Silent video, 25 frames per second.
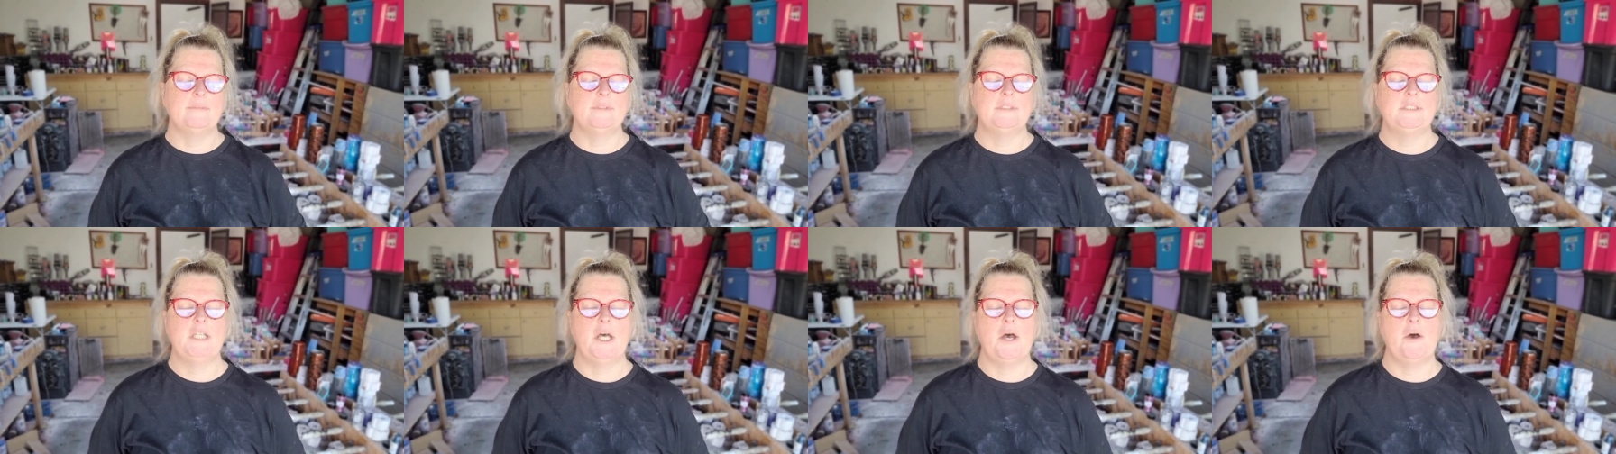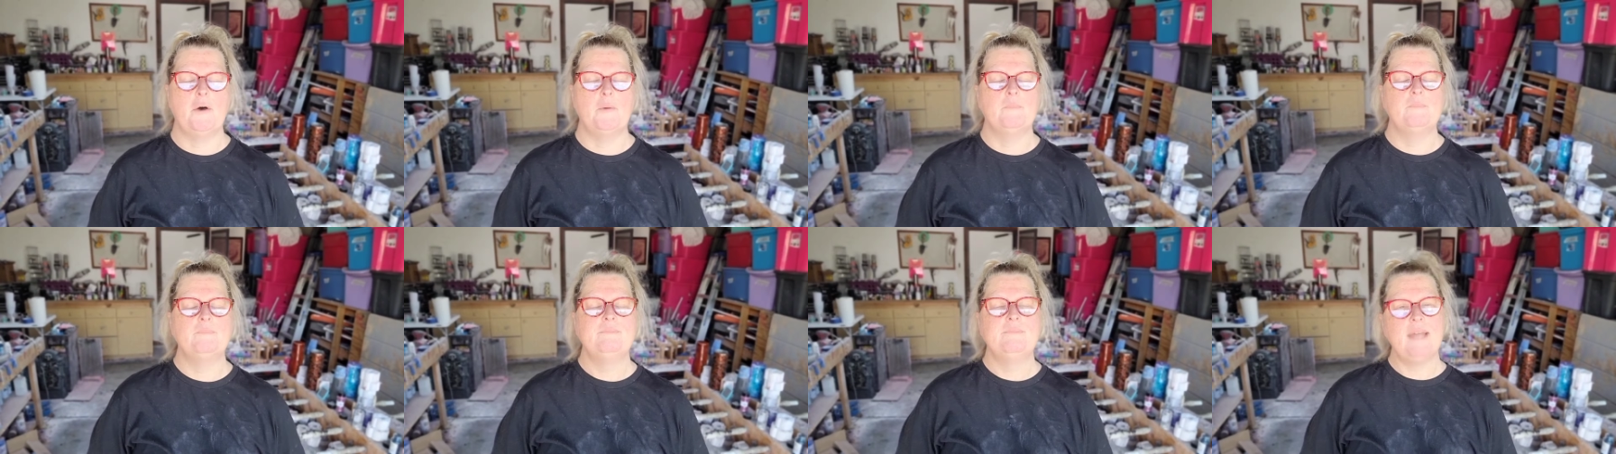
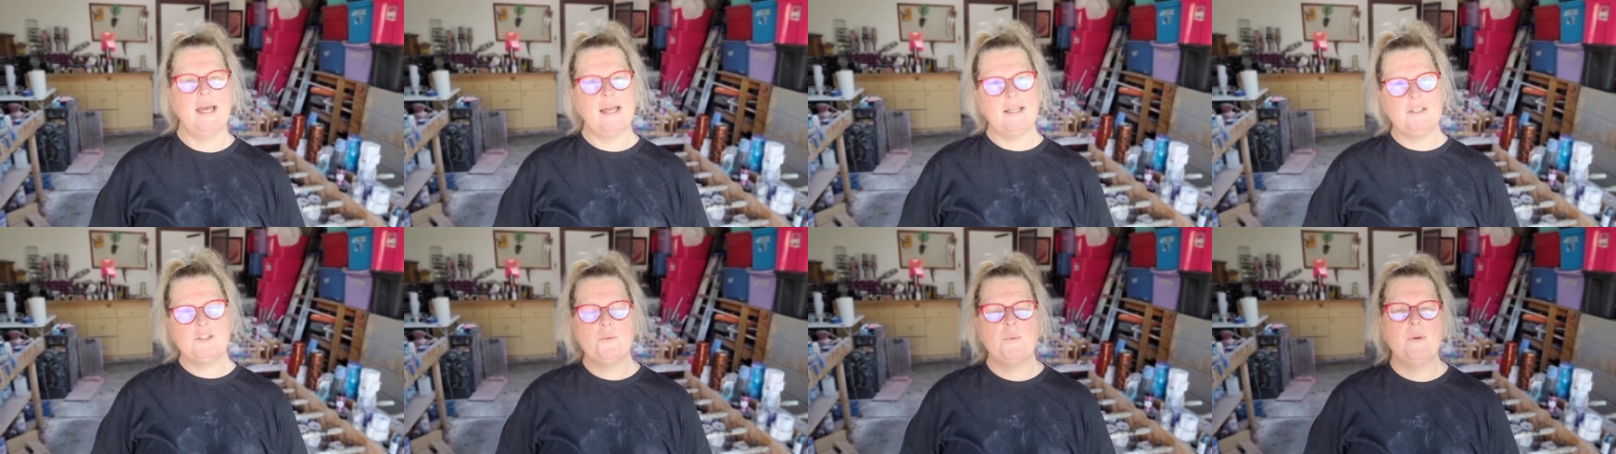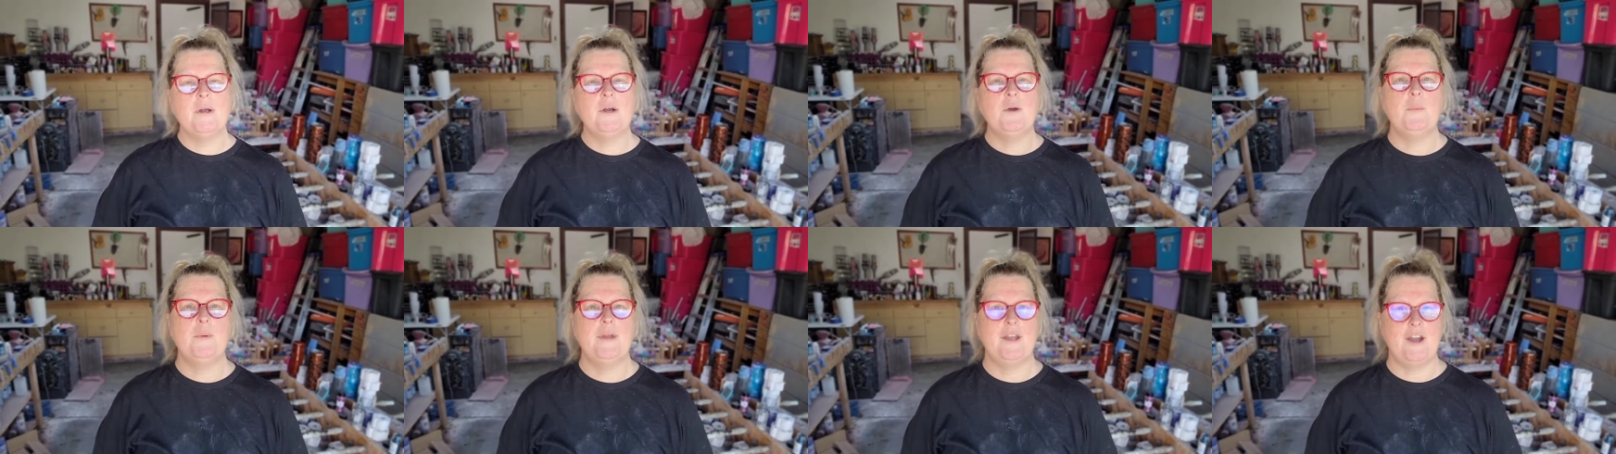So that's
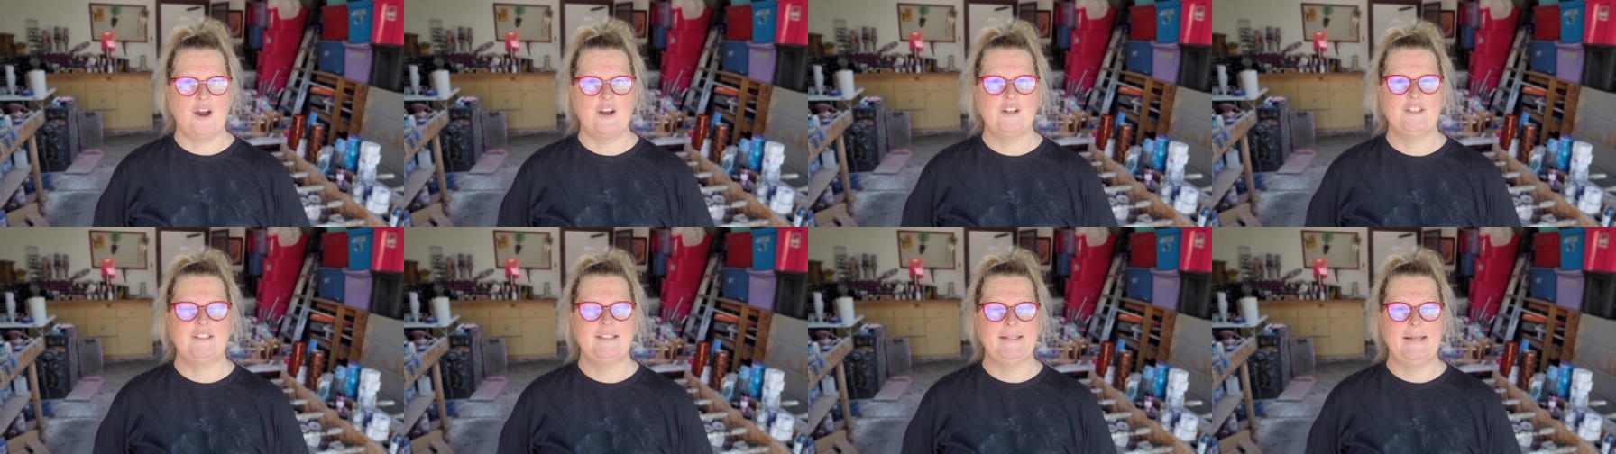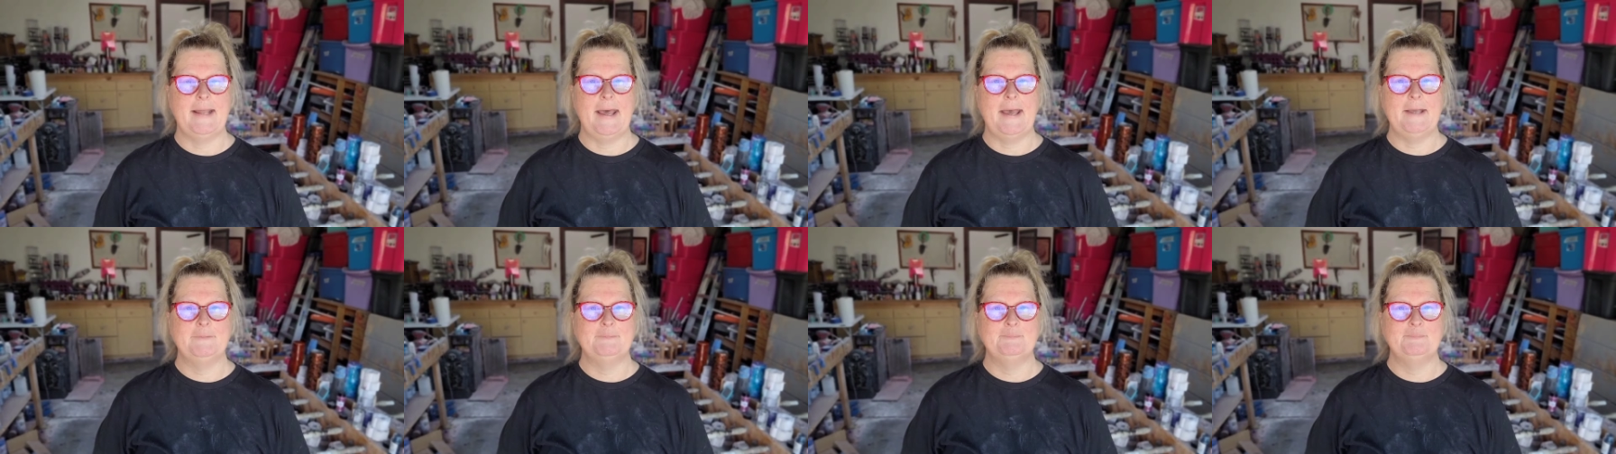where we are
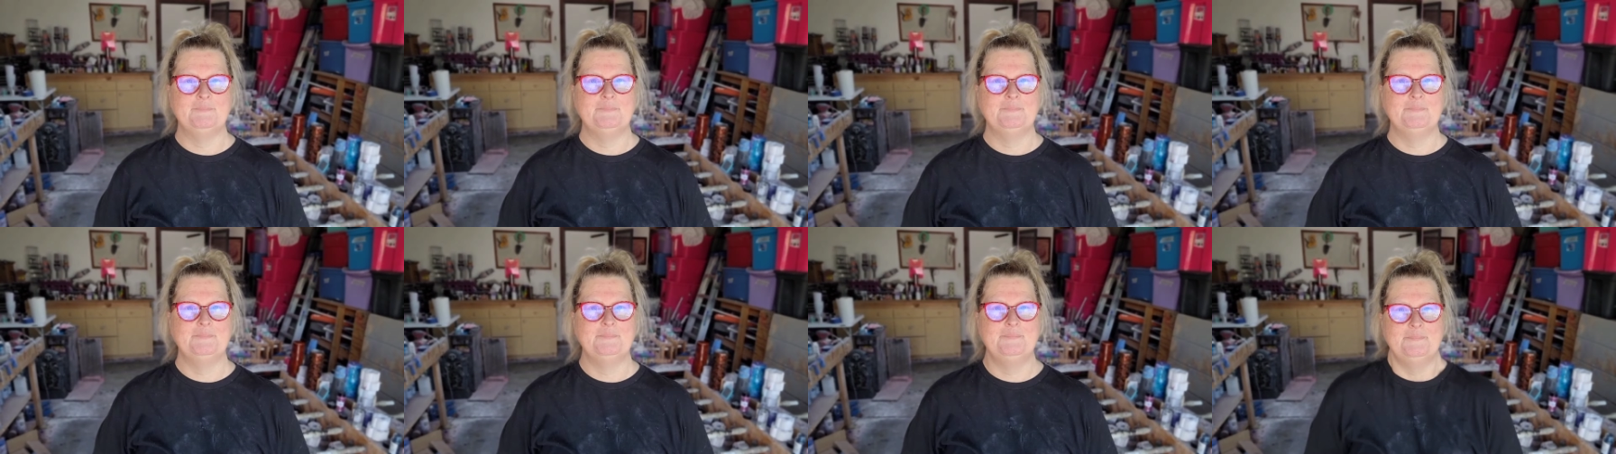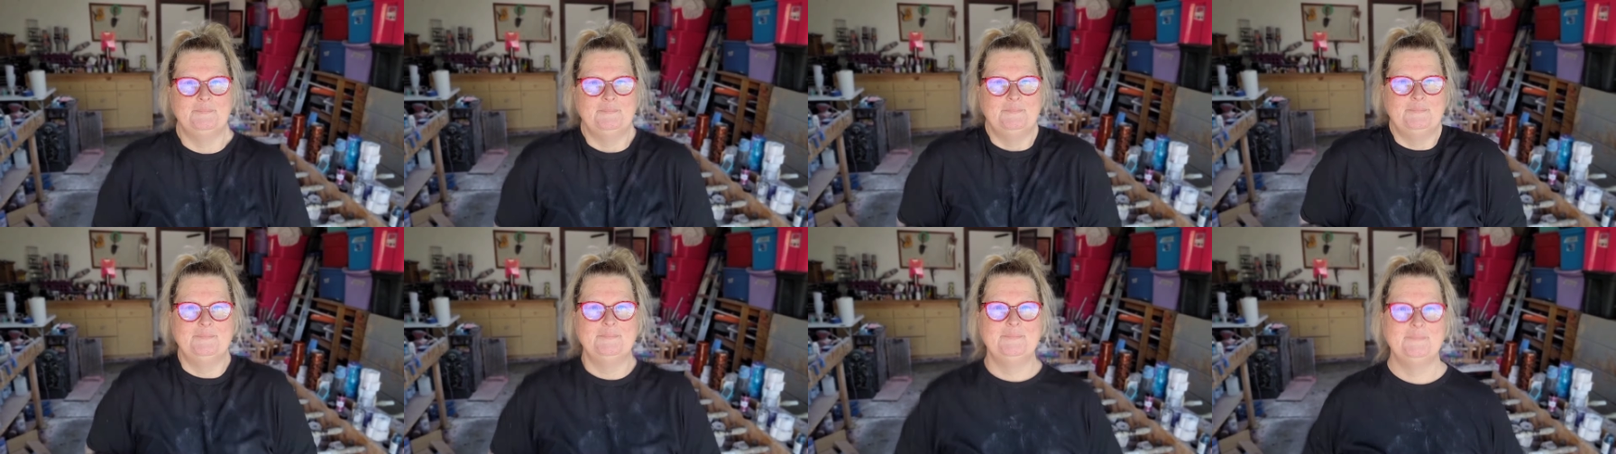today.
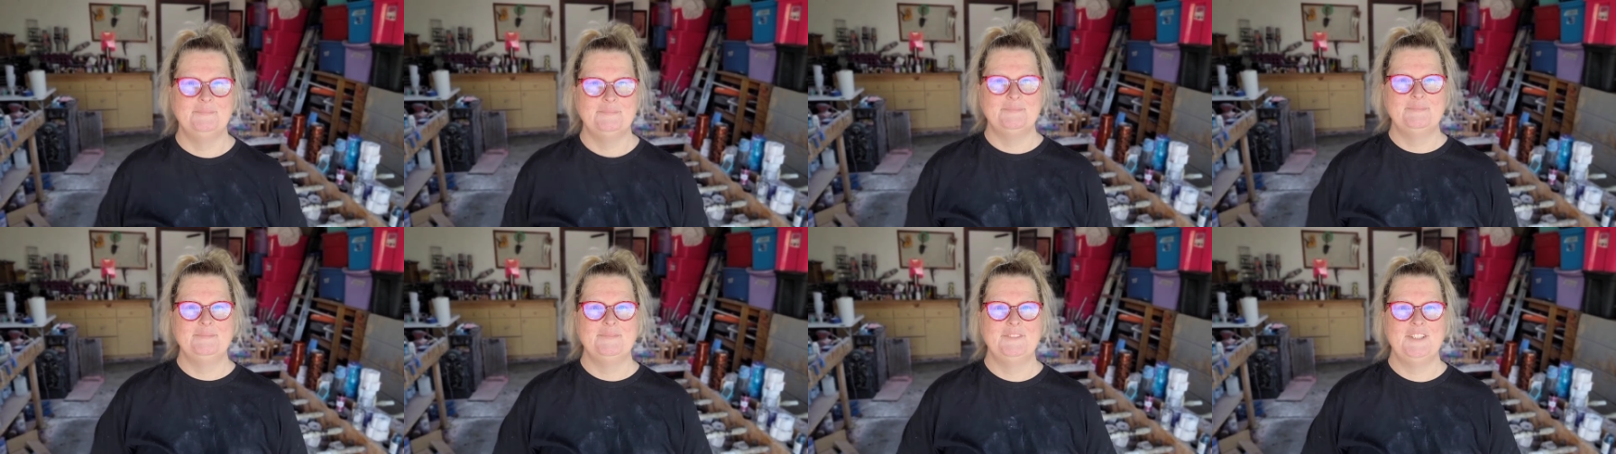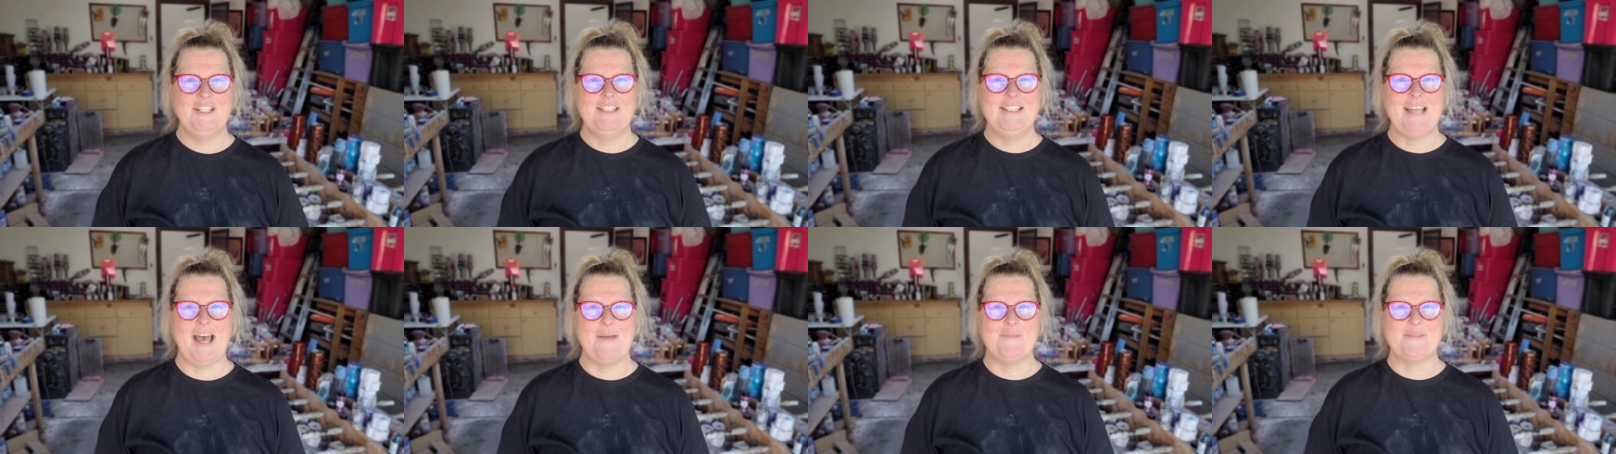
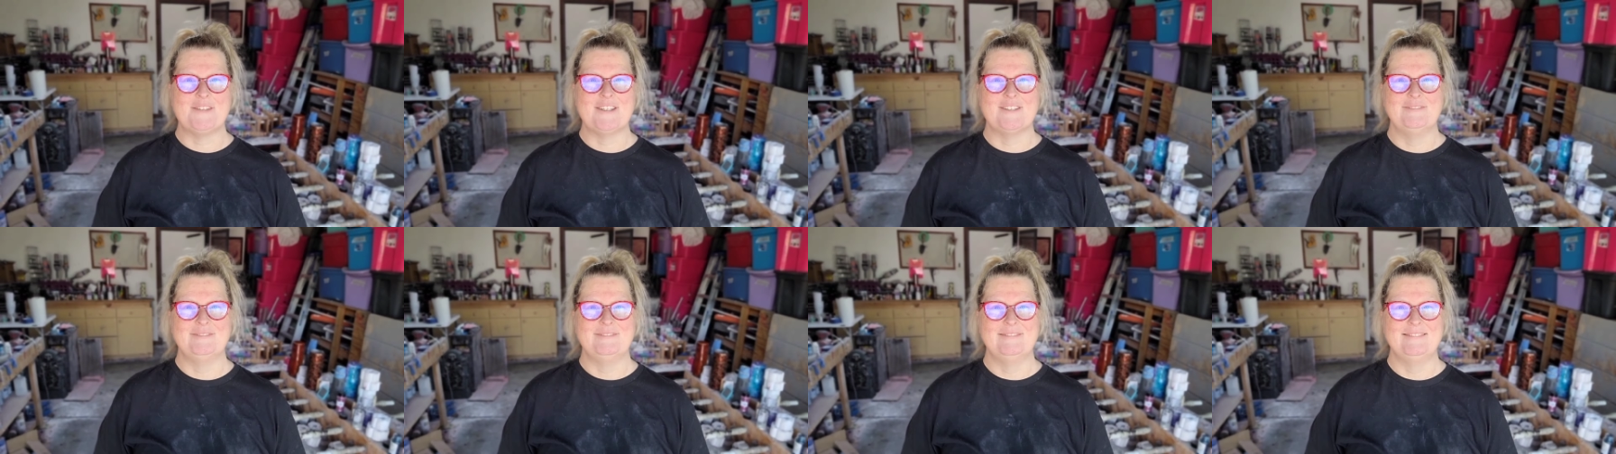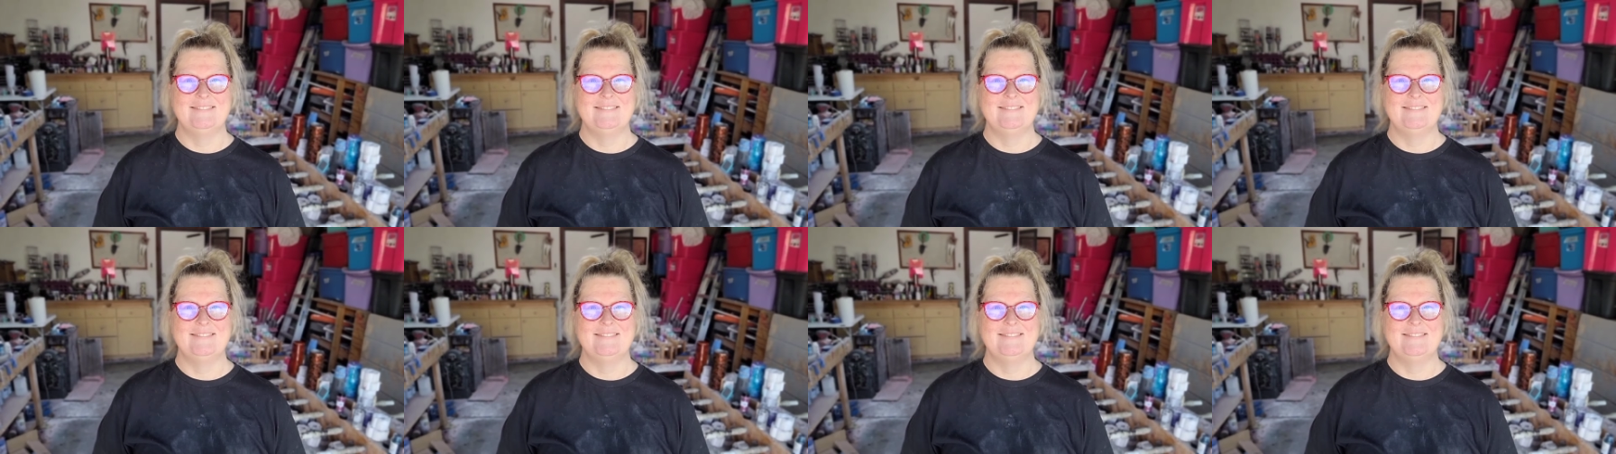Good times.